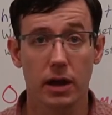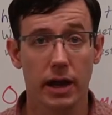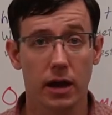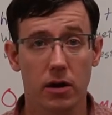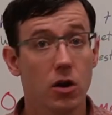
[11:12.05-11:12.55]

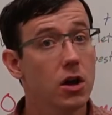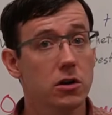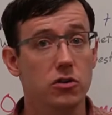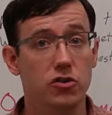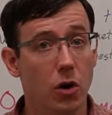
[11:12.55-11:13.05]
and
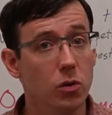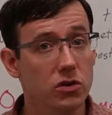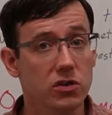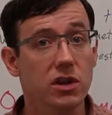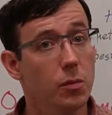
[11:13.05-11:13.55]
don't
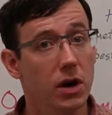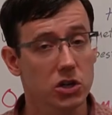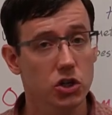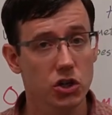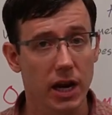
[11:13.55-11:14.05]
see
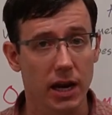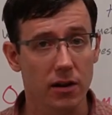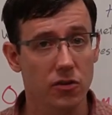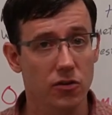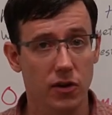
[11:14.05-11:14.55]
much
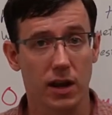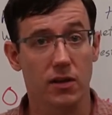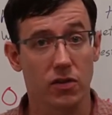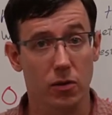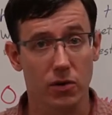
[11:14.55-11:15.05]
change
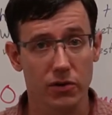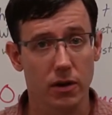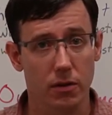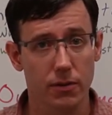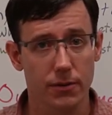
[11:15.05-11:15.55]
in the
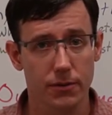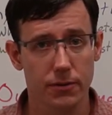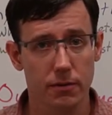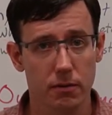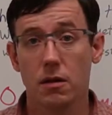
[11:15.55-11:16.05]

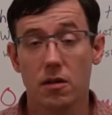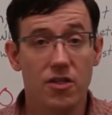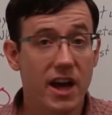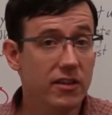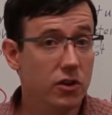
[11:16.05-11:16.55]
results,
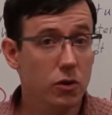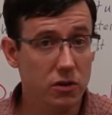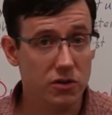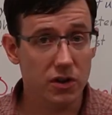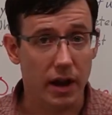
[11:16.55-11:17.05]
that's a
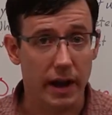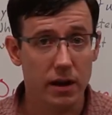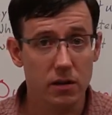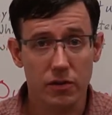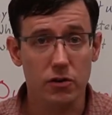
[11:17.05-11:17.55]
good
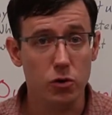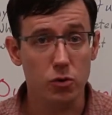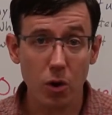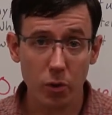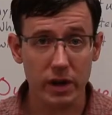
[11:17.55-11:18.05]
sign that you
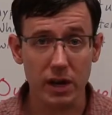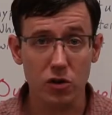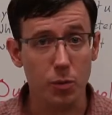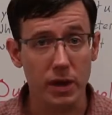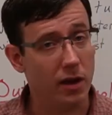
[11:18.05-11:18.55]
don't need
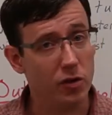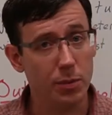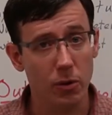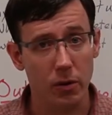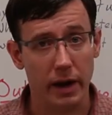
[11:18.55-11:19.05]
to be
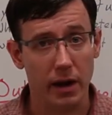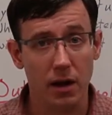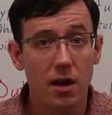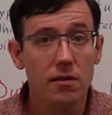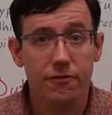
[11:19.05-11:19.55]
exploring
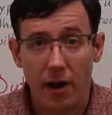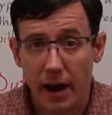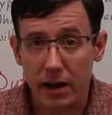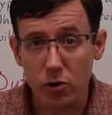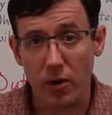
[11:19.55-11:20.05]

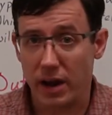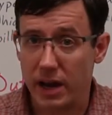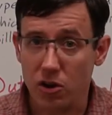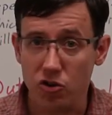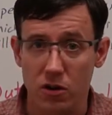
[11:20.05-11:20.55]
fine
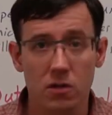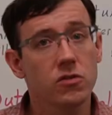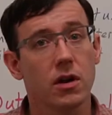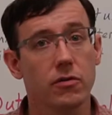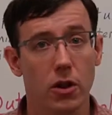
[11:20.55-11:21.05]

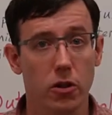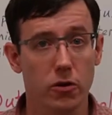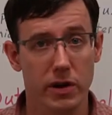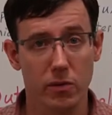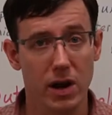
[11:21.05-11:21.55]
gradations of the
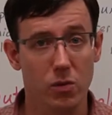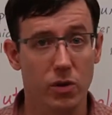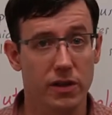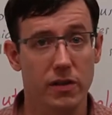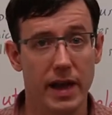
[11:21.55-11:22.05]
learning rate
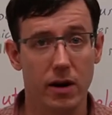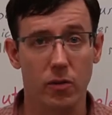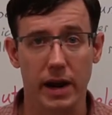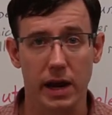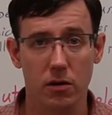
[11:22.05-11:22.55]
within that
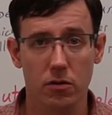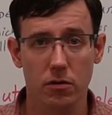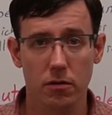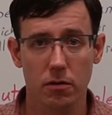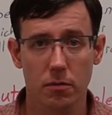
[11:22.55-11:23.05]
range.
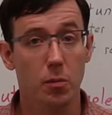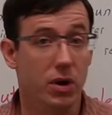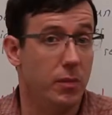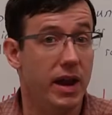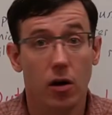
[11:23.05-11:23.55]
But
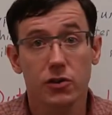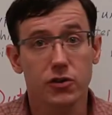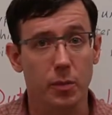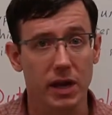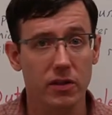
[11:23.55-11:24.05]
it may
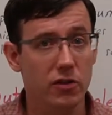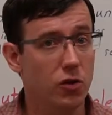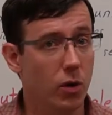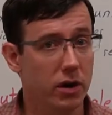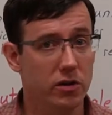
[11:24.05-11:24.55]
also mean that
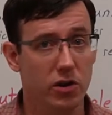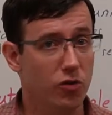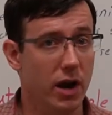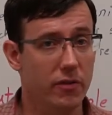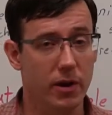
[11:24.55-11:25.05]
you want to
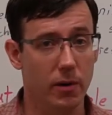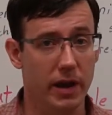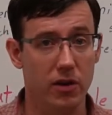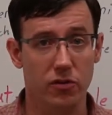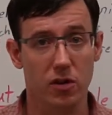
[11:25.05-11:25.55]
try
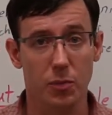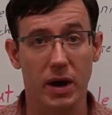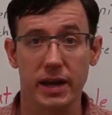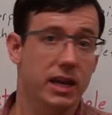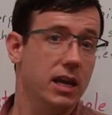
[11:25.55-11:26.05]
variations
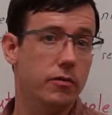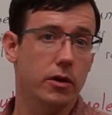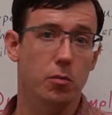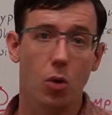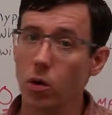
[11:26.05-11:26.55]
by
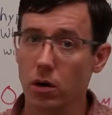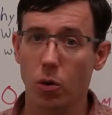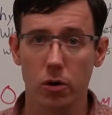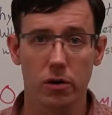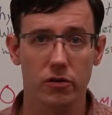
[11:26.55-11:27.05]
even more
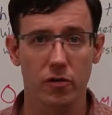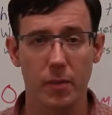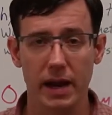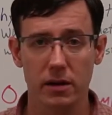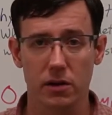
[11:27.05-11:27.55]
orders of
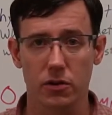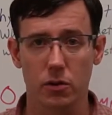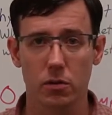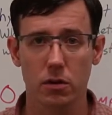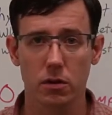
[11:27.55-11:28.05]

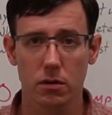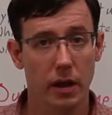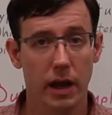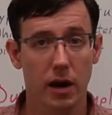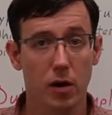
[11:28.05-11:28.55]
magnitude,
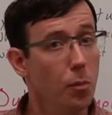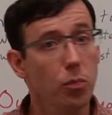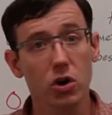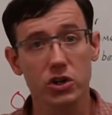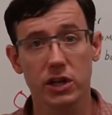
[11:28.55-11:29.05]
and
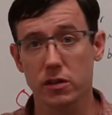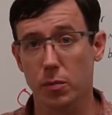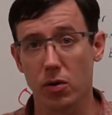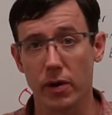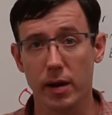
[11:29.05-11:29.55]
pushing the
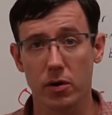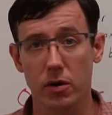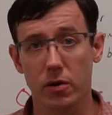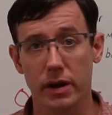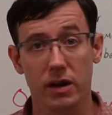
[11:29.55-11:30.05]

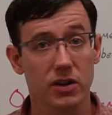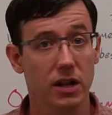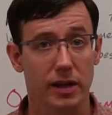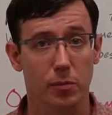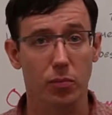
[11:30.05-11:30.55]
parameter
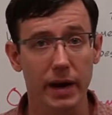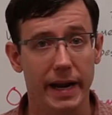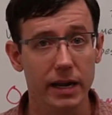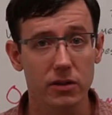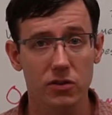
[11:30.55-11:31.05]
until it
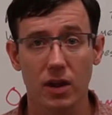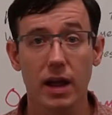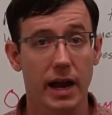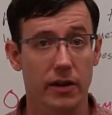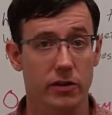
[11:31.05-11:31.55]
breaks
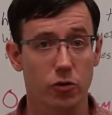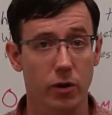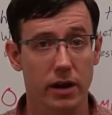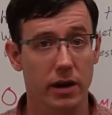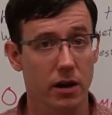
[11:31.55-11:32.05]
and the
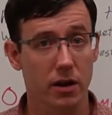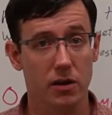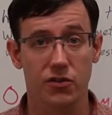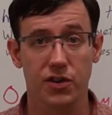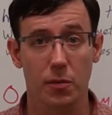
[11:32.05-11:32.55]
training
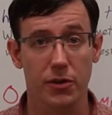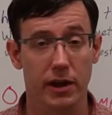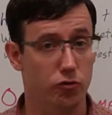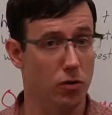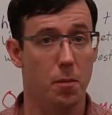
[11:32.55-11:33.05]
does
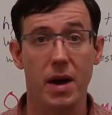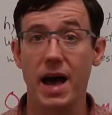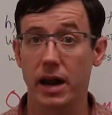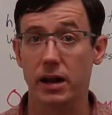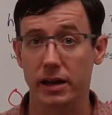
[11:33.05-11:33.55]
something
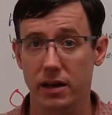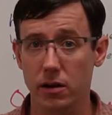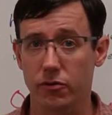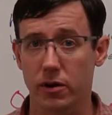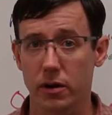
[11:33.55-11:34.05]
dramatically
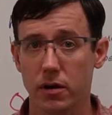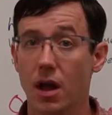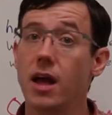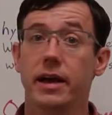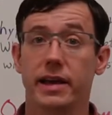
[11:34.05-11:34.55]
different
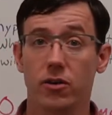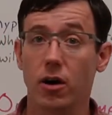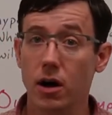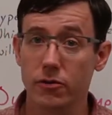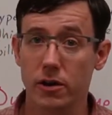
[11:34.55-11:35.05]
is
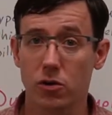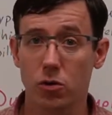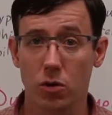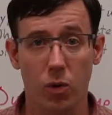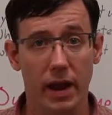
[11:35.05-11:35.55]
often a
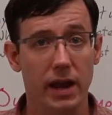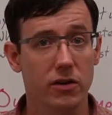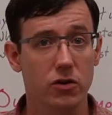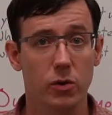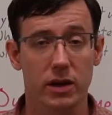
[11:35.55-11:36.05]
good way
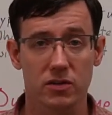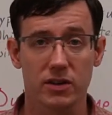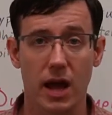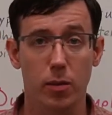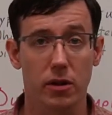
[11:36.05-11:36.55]
to
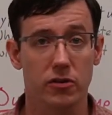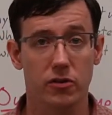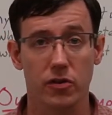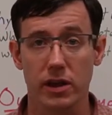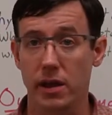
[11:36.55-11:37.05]
establish
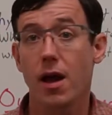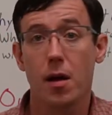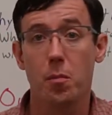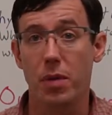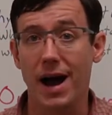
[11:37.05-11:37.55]
the
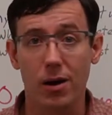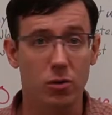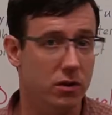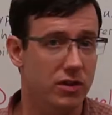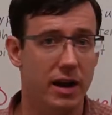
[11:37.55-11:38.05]

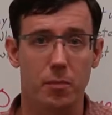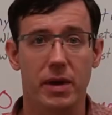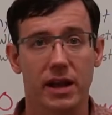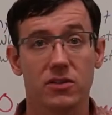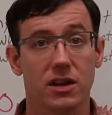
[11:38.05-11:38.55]
bounds that it
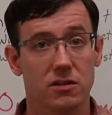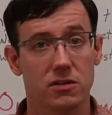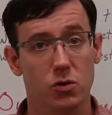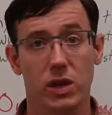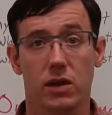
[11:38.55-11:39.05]
makes sense
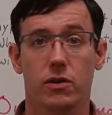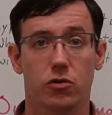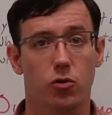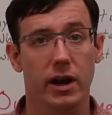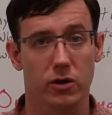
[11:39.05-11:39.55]
to even
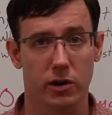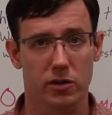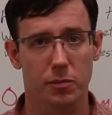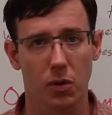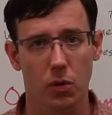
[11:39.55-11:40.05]
try to
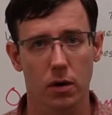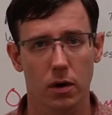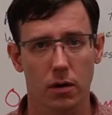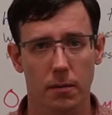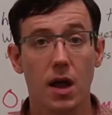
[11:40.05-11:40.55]
explore.
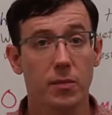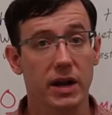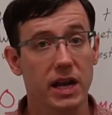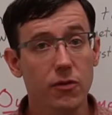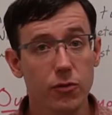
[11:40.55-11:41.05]

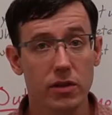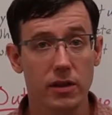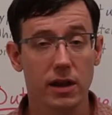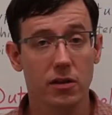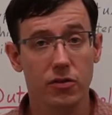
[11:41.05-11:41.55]
But if we
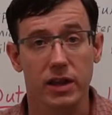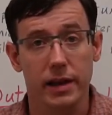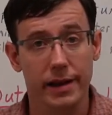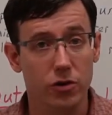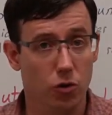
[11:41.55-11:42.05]
think the
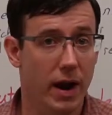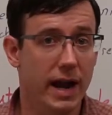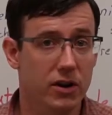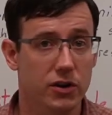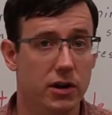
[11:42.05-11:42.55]

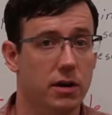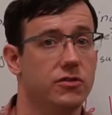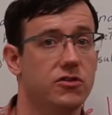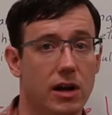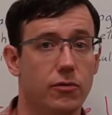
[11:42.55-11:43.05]
interaction of
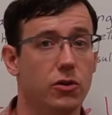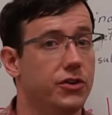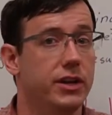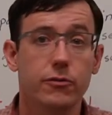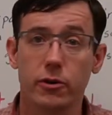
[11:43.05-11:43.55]
several
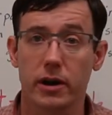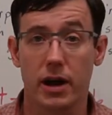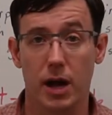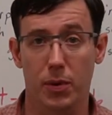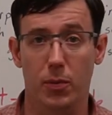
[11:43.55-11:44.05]
different
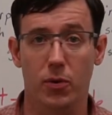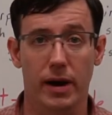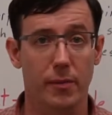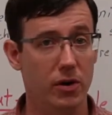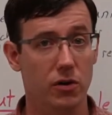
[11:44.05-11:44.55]

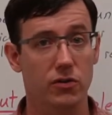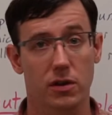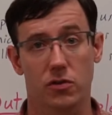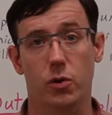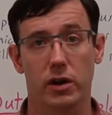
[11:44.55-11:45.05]
hyperparameters
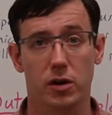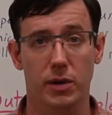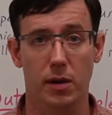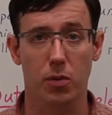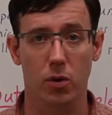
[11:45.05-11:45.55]
is going to
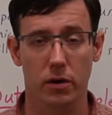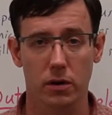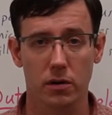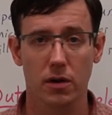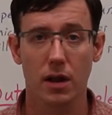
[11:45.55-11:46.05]
be
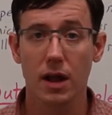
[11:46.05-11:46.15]
important,